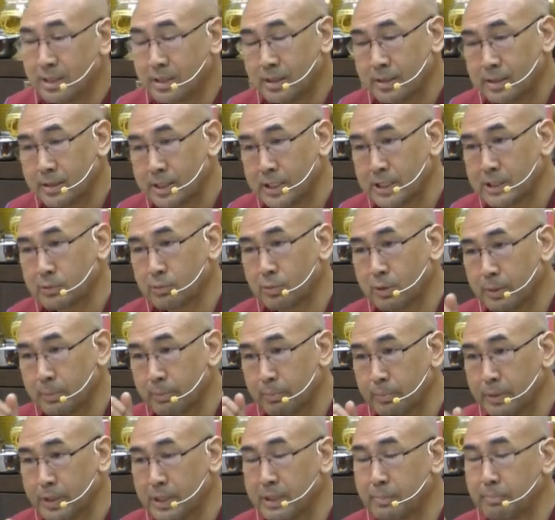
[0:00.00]
That's why
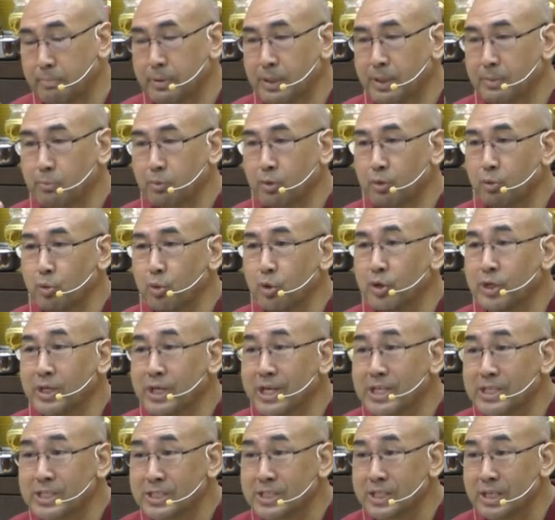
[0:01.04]
many people got
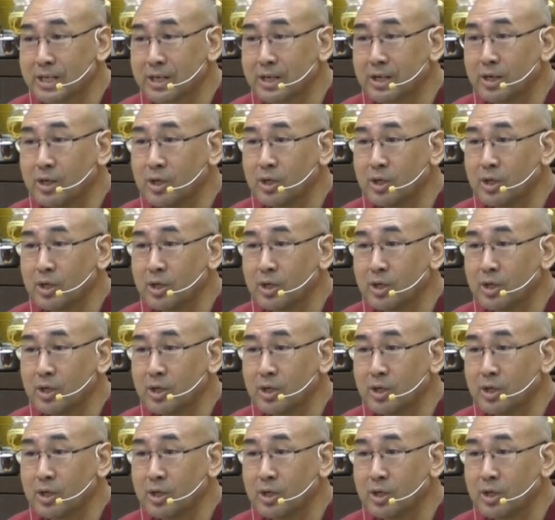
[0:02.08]
cancer,